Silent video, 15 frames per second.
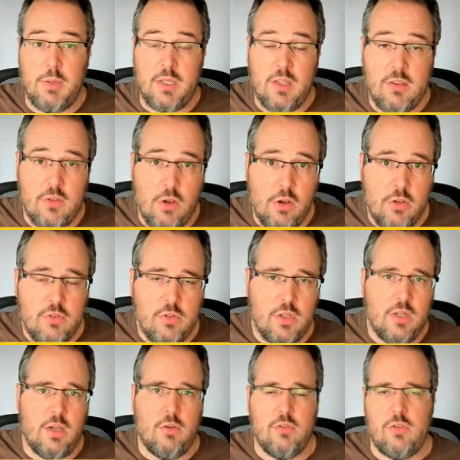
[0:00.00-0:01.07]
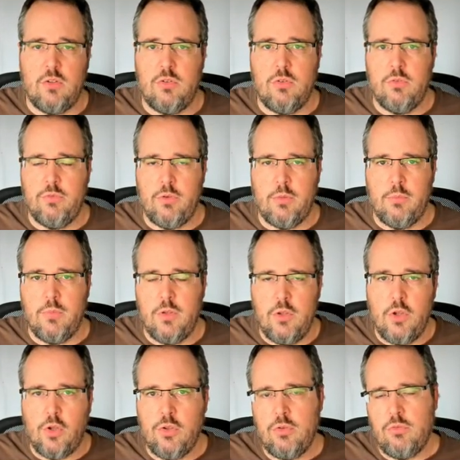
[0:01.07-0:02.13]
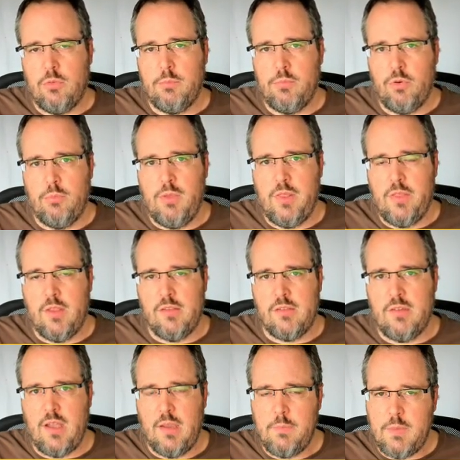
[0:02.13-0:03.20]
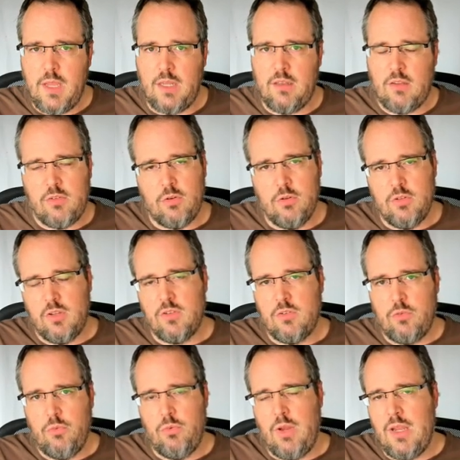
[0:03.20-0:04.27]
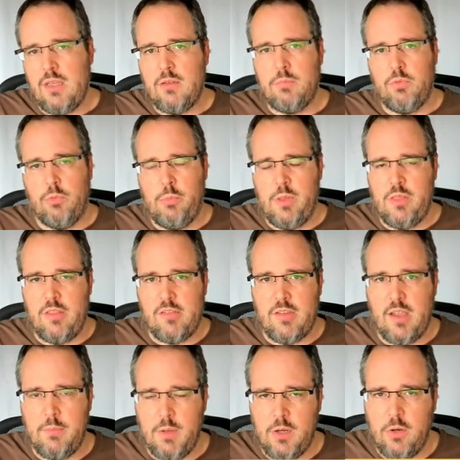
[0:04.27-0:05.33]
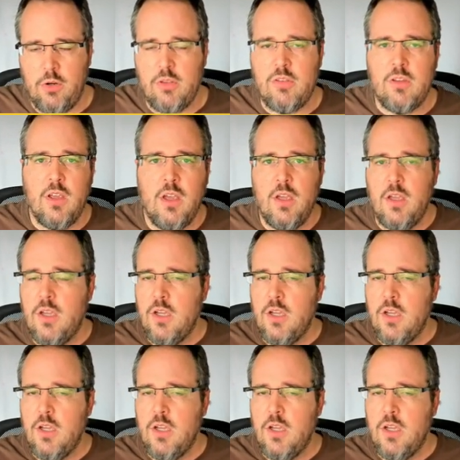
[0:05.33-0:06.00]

But this also allows you to, from non-Prometheus type data sources, create Prometheus type alerts,